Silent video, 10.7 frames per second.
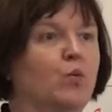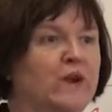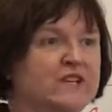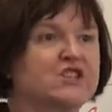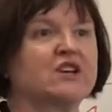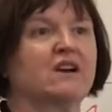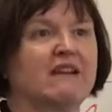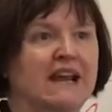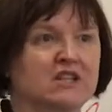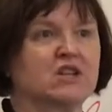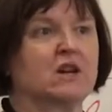Which
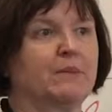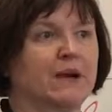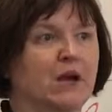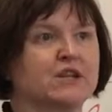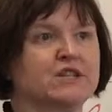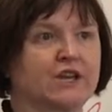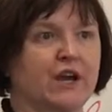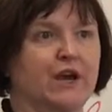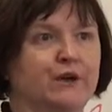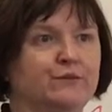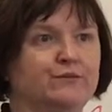direction am I going to go?